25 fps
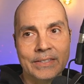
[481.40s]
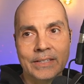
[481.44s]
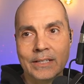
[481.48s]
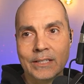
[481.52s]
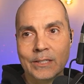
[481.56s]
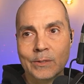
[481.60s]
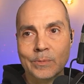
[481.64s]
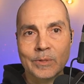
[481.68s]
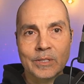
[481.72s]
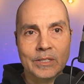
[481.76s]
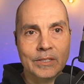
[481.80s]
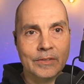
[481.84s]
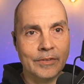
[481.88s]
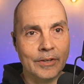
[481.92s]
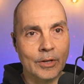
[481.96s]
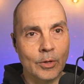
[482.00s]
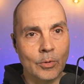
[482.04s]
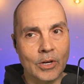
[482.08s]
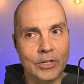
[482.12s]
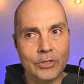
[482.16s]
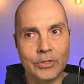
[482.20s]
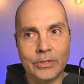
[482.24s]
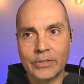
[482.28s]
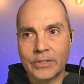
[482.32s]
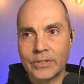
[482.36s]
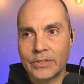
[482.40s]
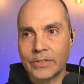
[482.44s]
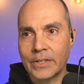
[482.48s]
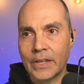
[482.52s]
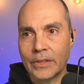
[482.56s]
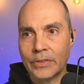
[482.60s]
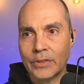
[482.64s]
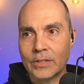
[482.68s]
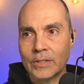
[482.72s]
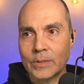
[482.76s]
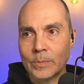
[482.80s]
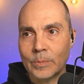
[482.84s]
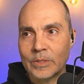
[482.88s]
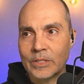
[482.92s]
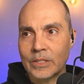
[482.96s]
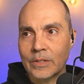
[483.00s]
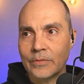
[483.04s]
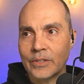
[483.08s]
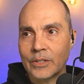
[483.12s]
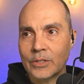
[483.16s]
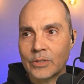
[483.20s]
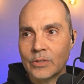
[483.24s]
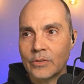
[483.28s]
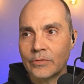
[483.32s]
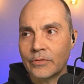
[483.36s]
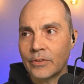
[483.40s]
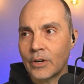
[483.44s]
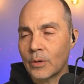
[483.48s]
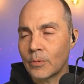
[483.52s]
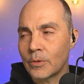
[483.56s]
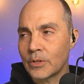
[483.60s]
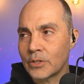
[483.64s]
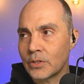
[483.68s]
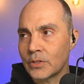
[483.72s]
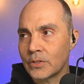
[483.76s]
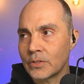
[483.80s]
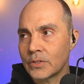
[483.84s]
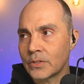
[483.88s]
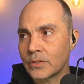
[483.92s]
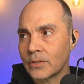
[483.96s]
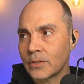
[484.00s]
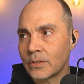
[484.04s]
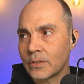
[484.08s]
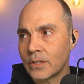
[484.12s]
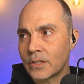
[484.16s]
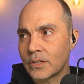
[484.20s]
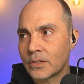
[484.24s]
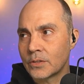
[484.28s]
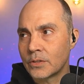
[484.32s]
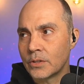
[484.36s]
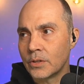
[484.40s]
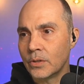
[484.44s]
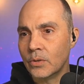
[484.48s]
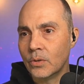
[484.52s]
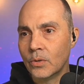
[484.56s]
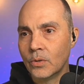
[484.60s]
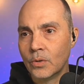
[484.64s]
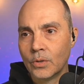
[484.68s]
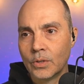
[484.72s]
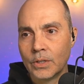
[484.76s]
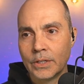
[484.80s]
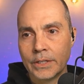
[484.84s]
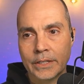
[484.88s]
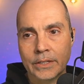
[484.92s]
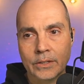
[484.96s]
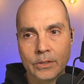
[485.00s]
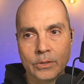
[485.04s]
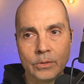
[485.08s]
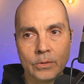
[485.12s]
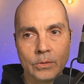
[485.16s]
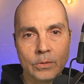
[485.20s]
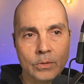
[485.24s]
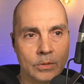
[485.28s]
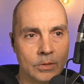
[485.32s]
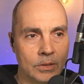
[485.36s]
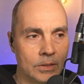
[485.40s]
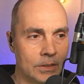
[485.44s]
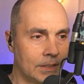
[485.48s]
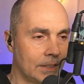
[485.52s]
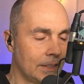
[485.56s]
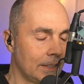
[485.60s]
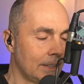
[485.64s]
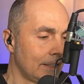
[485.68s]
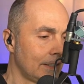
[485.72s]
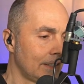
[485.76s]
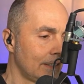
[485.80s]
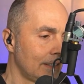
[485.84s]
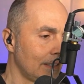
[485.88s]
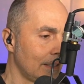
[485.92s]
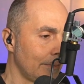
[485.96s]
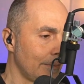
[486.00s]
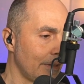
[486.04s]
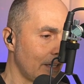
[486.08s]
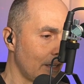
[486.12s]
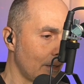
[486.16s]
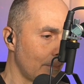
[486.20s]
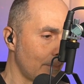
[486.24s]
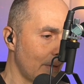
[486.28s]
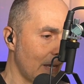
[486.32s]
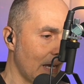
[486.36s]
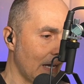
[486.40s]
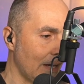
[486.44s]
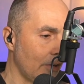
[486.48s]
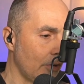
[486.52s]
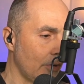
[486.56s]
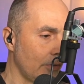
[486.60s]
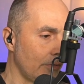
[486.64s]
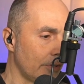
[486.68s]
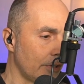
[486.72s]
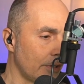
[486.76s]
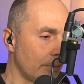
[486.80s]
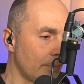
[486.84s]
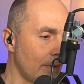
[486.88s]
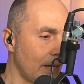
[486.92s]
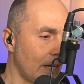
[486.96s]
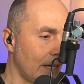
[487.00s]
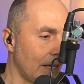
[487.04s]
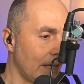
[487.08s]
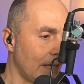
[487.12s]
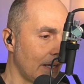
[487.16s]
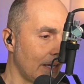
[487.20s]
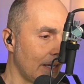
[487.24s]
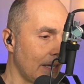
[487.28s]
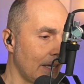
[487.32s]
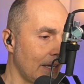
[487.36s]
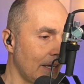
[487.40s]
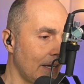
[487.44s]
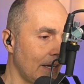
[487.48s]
any specific questions. Nothing specific so far, which is totally cool. Let me cut back over to my